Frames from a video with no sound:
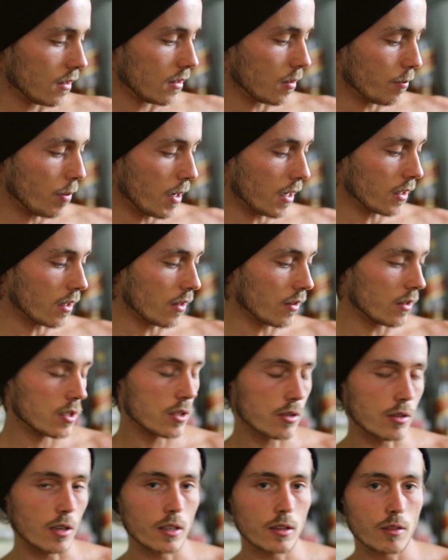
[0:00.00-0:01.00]
Depending on the
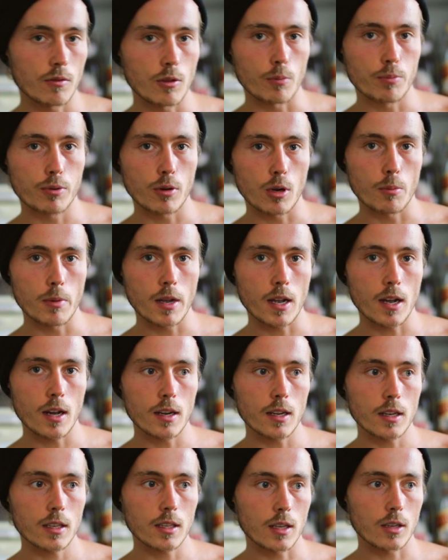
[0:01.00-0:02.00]
strength of your
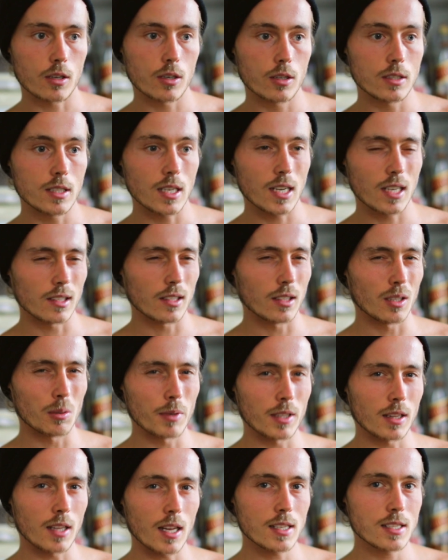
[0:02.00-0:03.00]
probiotic, it could take a little
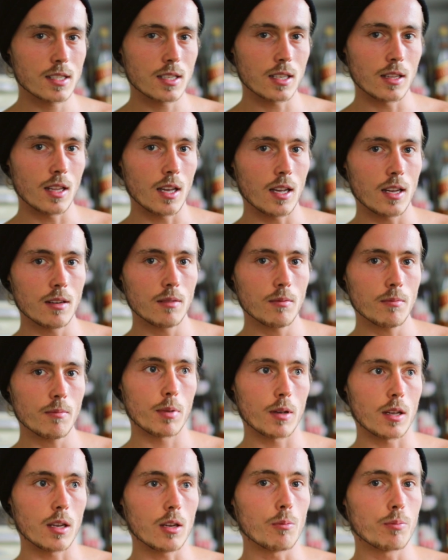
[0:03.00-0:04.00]
bit less than that,
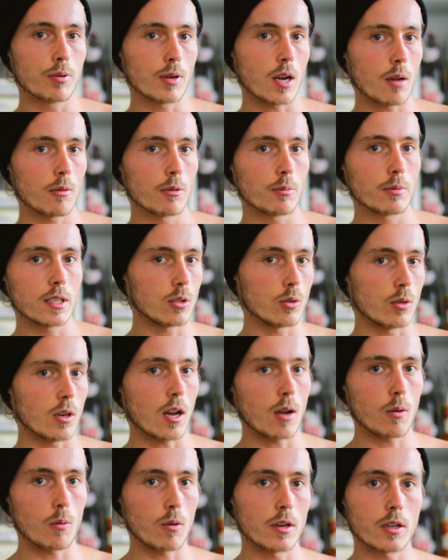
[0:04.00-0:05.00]
but you probably do
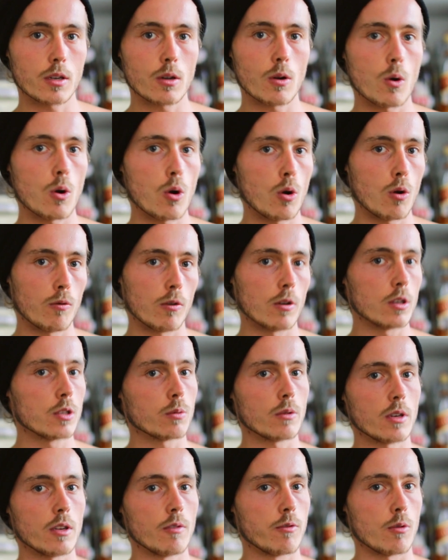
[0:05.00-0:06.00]
not want to go over
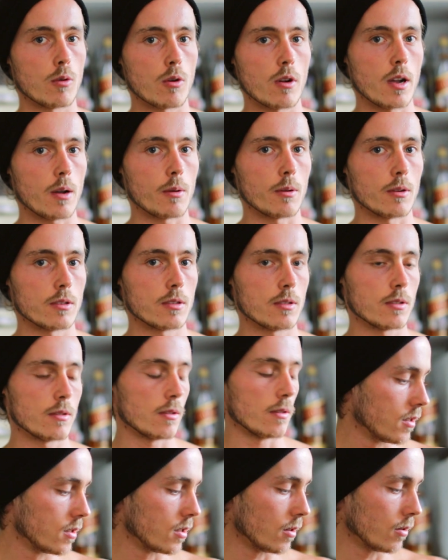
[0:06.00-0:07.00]
24 hours.
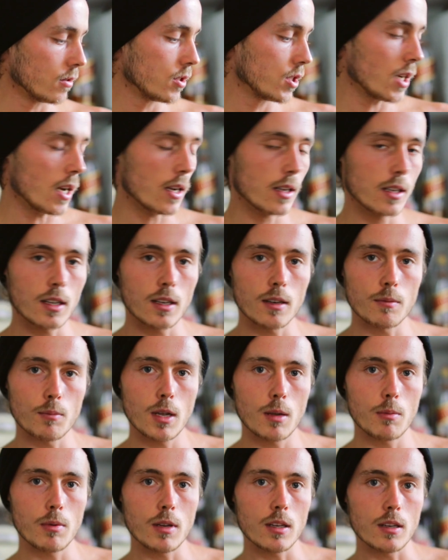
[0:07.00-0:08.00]
So check it
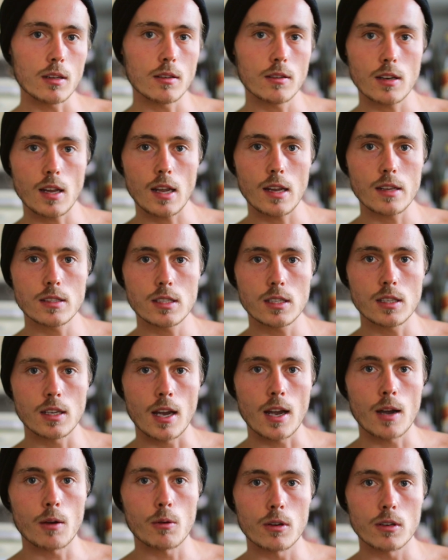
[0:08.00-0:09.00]
maybe at 18
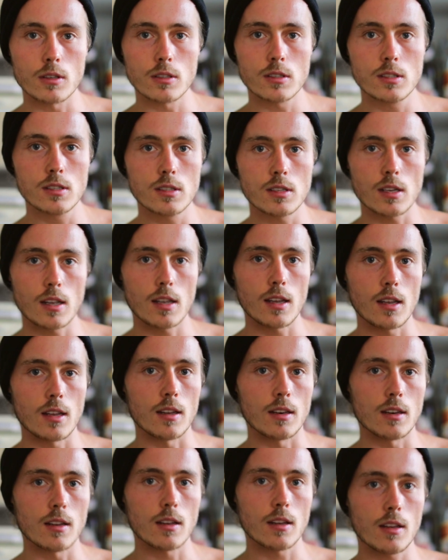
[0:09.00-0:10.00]
hours,
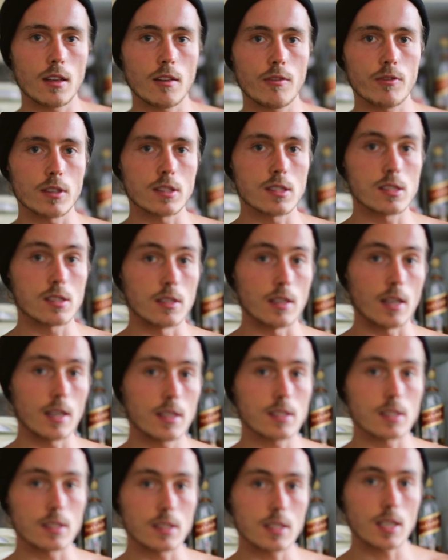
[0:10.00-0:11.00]
and if it's nice and